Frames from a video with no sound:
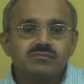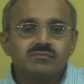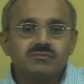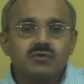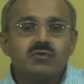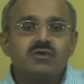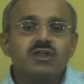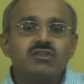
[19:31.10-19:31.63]

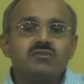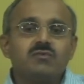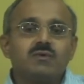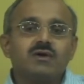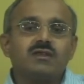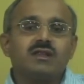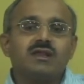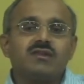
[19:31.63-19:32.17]
Now, each
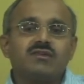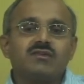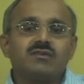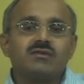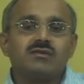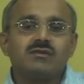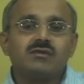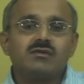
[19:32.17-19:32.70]
vertex
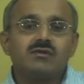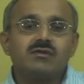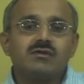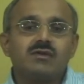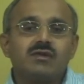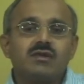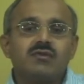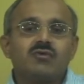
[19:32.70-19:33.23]

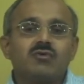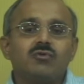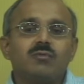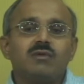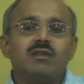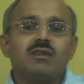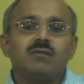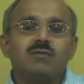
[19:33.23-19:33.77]
is going to be
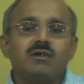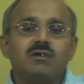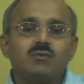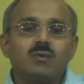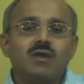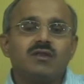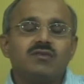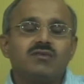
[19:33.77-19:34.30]
labeled
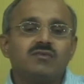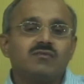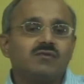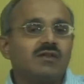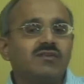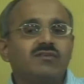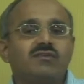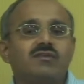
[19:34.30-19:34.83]
twice,
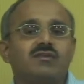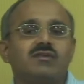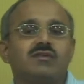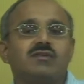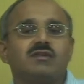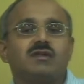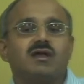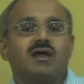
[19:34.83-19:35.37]
once
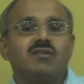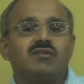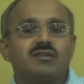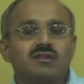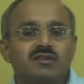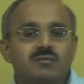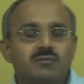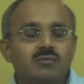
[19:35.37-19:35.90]
as
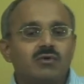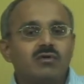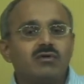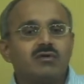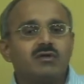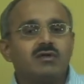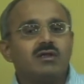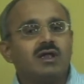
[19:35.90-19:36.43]
unexplored
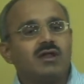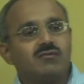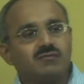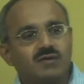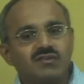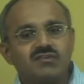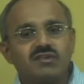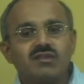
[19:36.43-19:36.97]
and
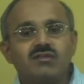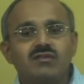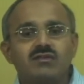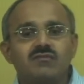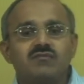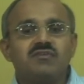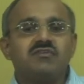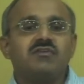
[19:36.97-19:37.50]
once as
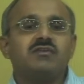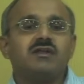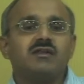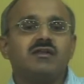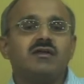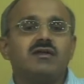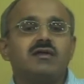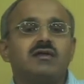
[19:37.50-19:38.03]

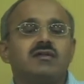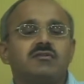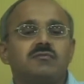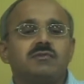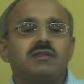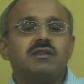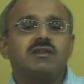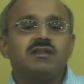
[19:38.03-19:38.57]
visited.
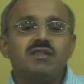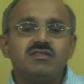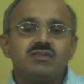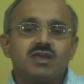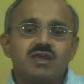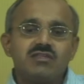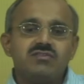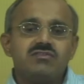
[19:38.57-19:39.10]
Similarly, each
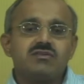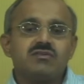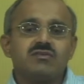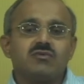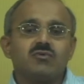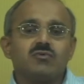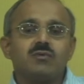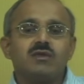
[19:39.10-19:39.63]
edge is
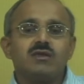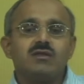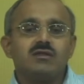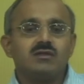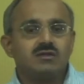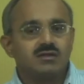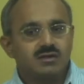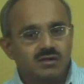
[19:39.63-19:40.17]
going to be
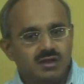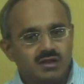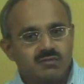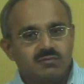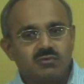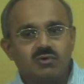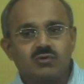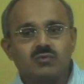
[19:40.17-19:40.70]

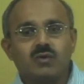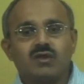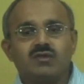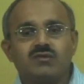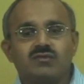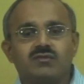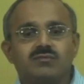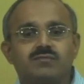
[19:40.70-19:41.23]
explored twice.